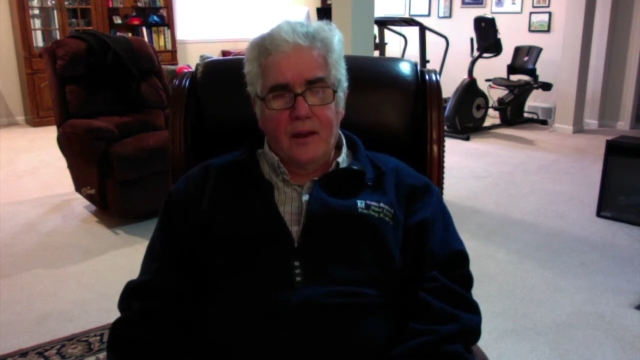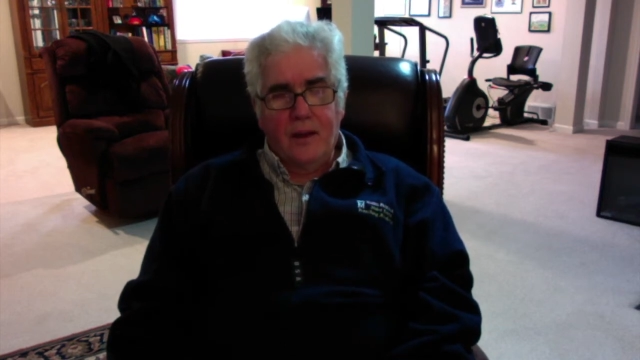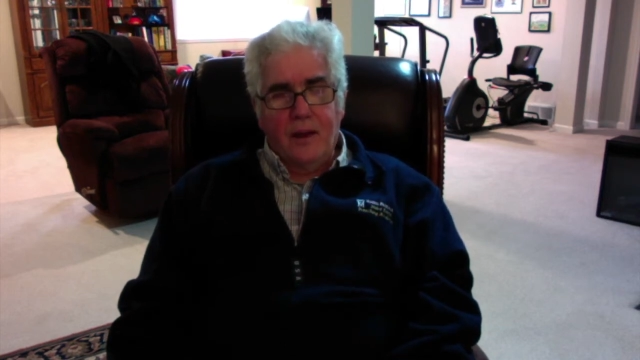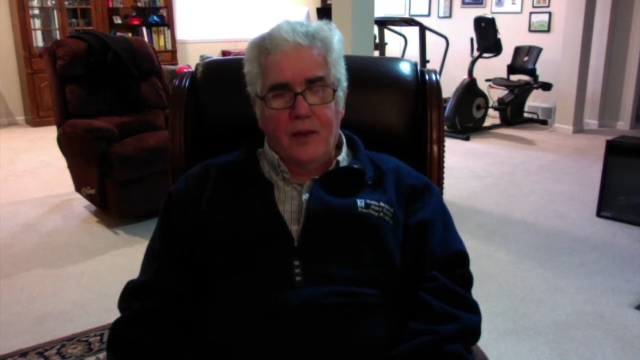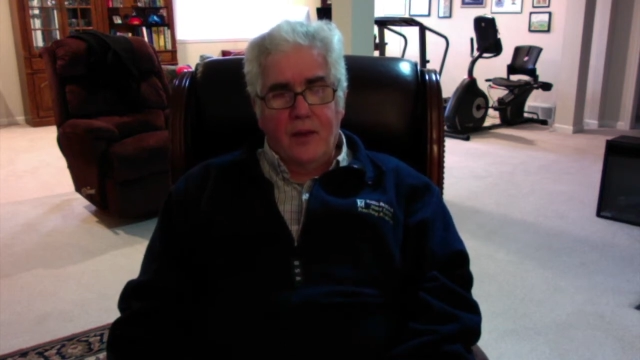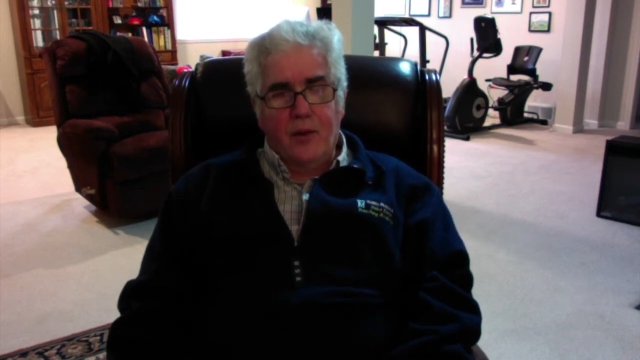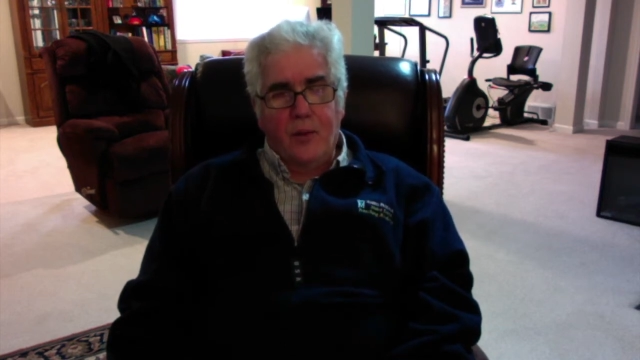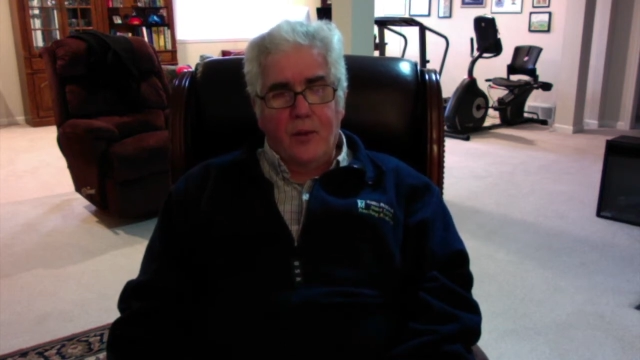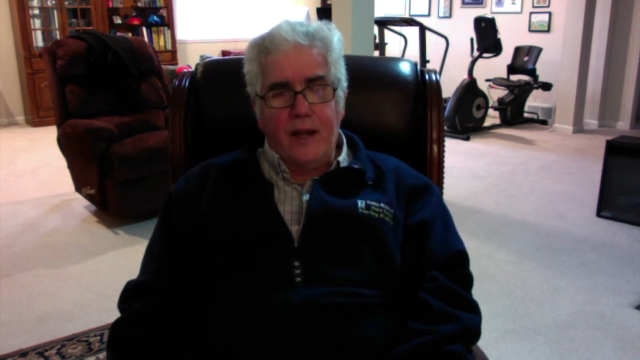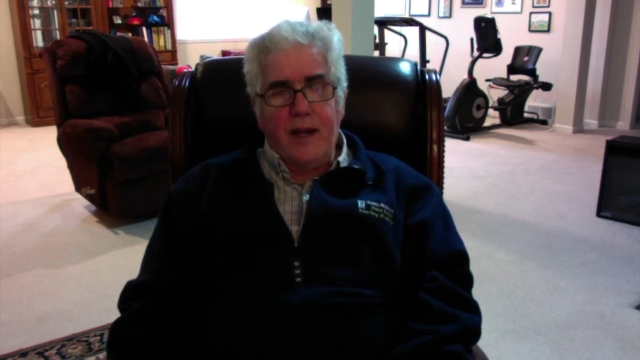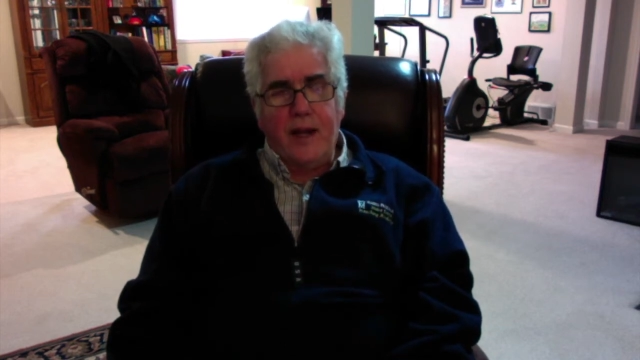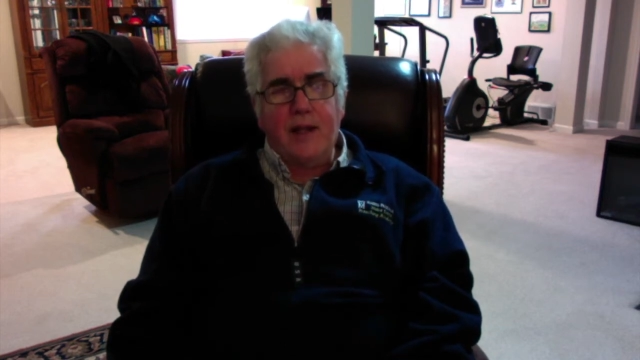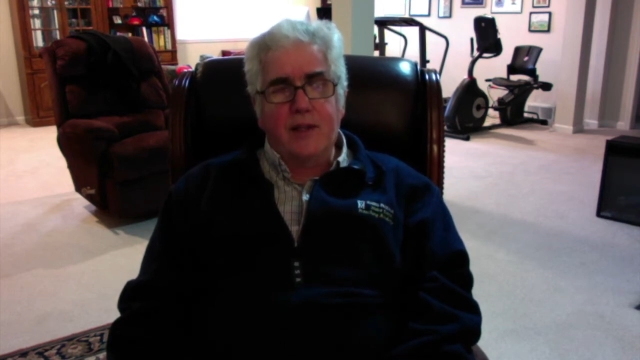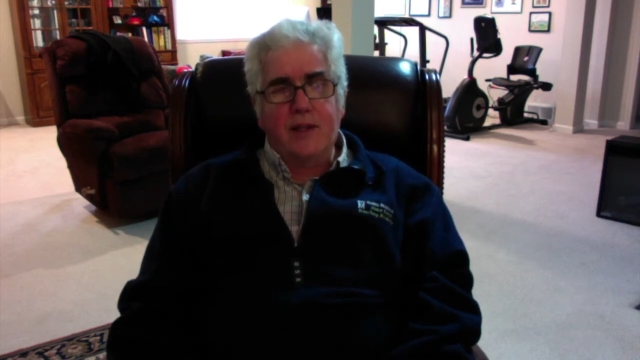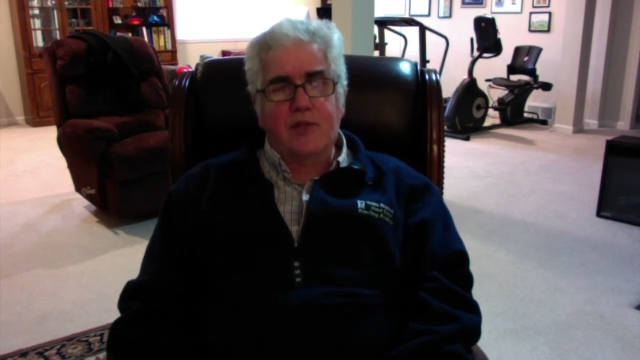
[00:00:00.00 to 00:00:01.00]
The
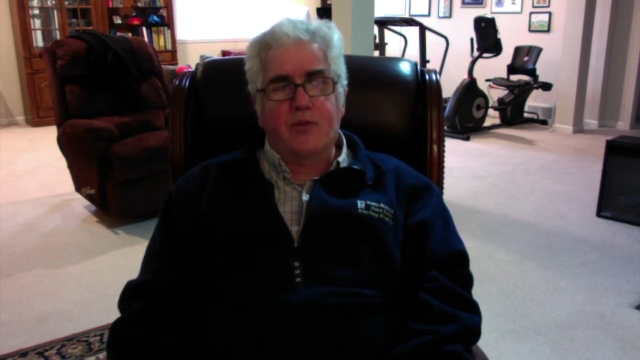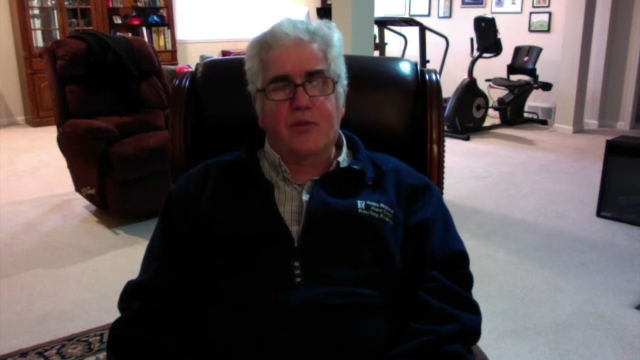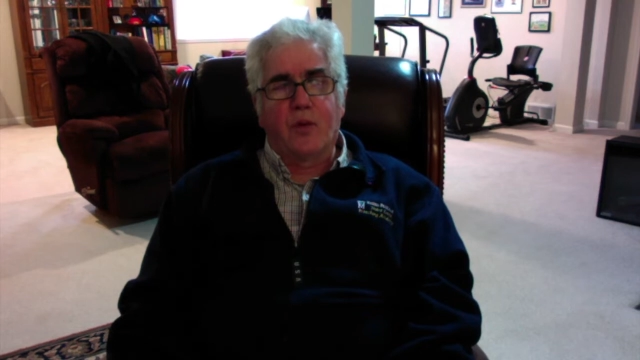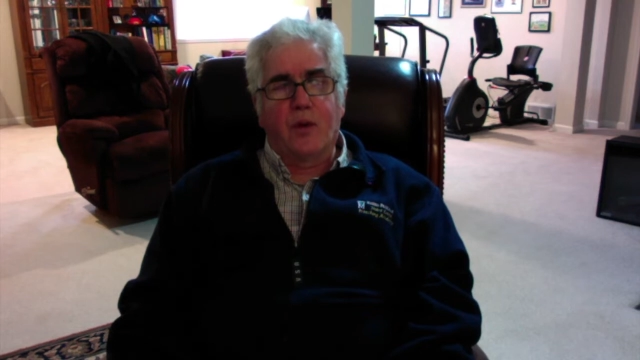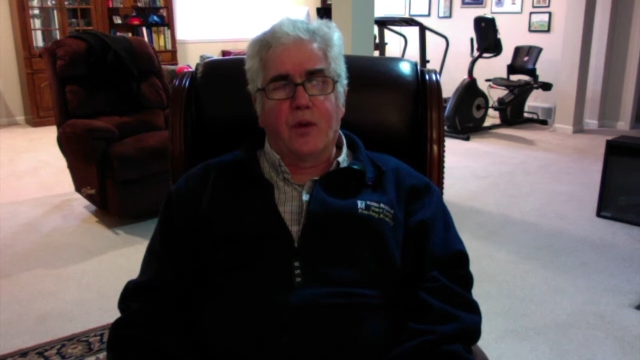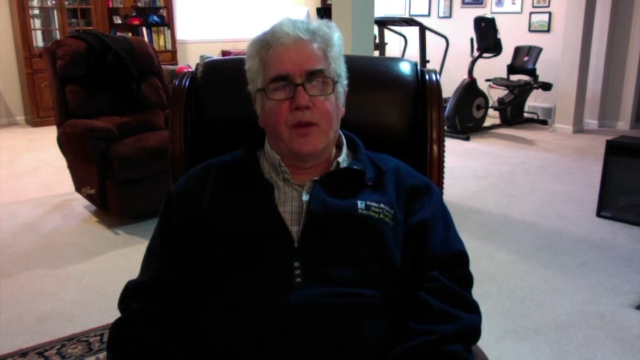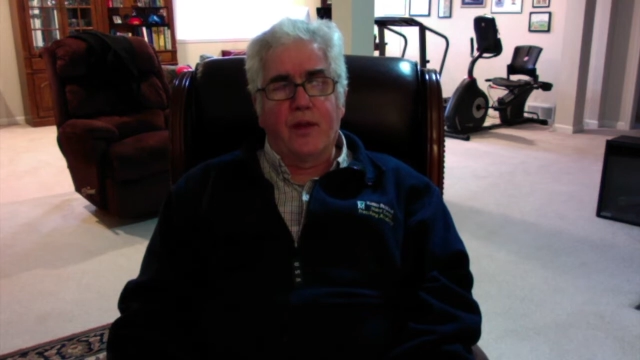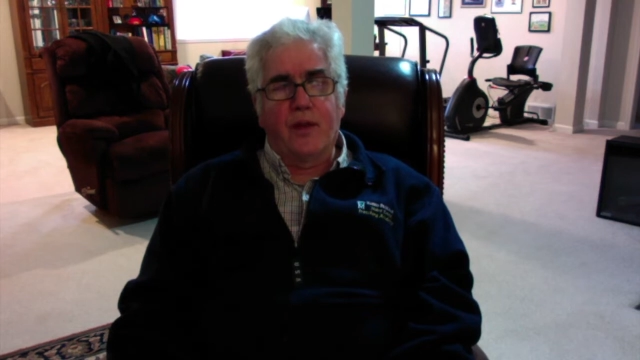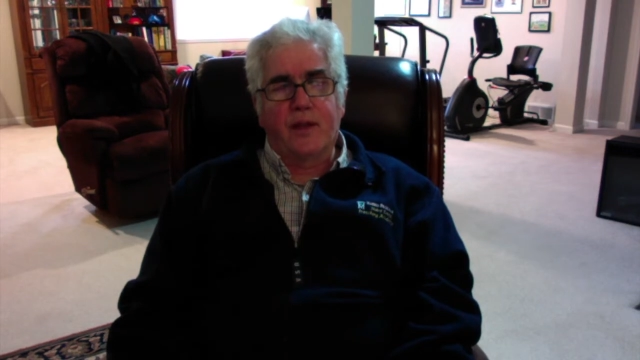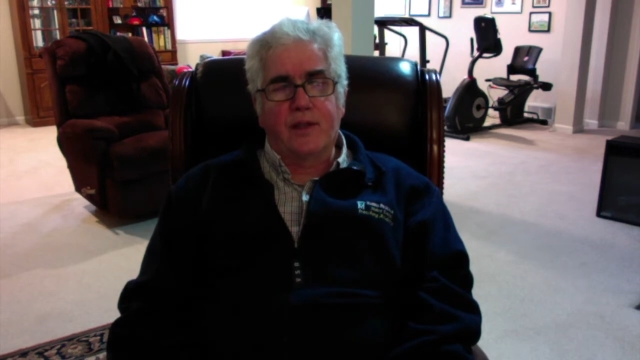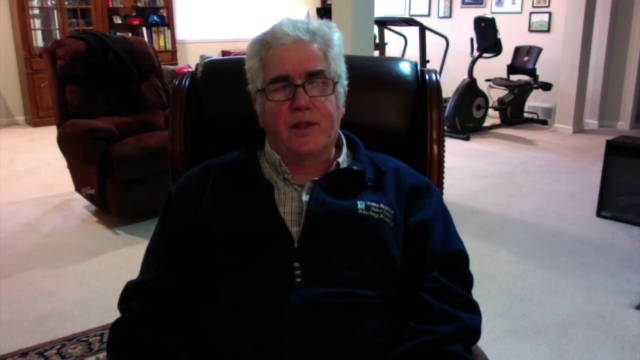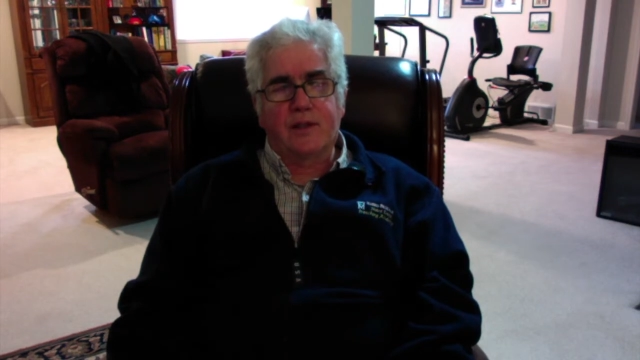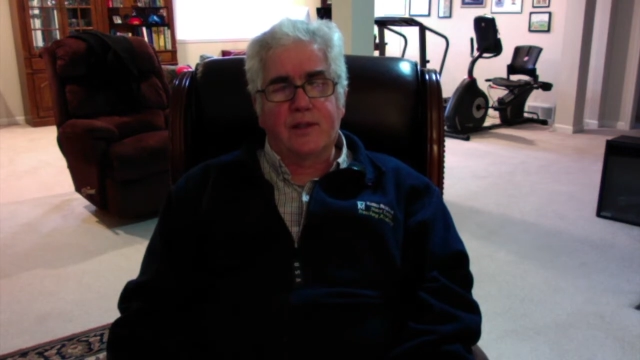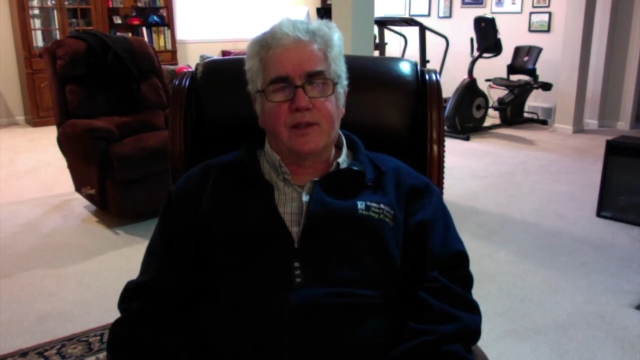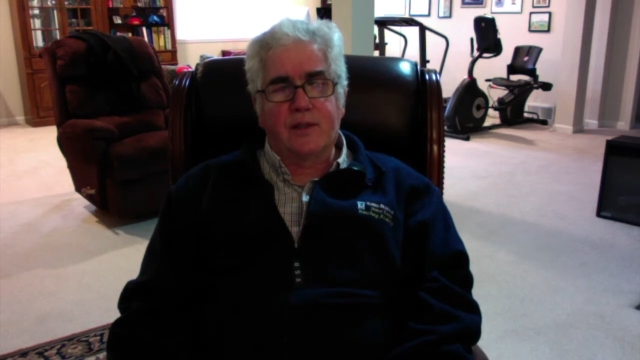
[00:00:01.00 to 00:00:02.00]
readings for
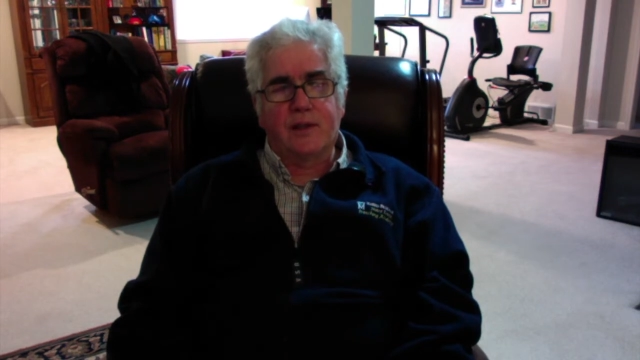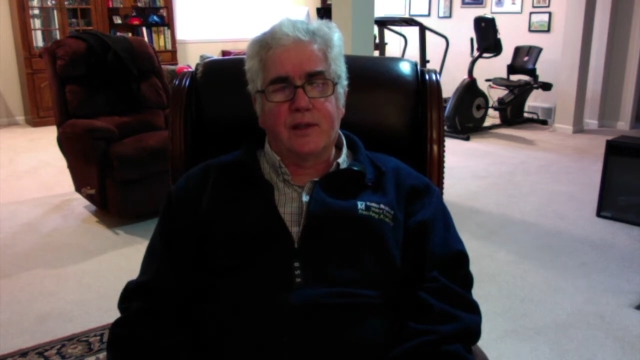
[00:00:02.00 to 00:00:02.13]
this